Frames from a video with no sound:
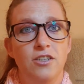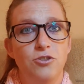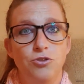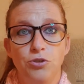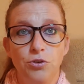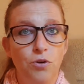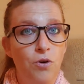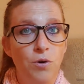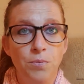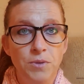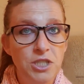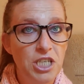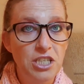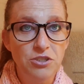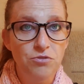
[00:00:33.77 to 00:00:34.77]
True Crime
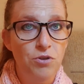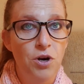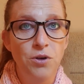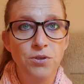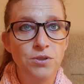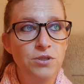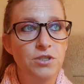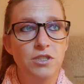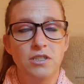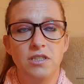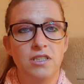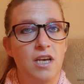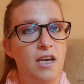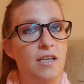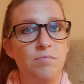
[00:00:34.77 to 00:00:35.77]
with Jess Rose,
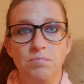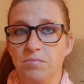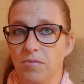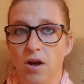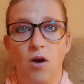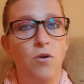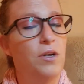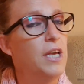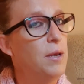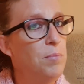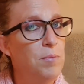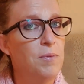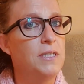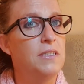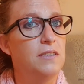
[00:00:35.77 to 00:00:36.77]
just say, I'll keep
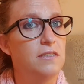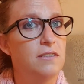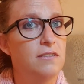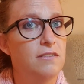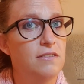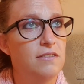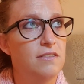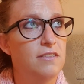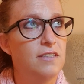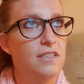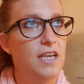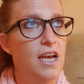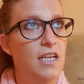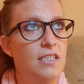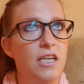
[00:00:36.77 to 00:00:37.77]
them
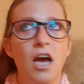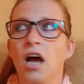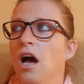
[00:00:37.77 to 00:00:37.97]
entertained.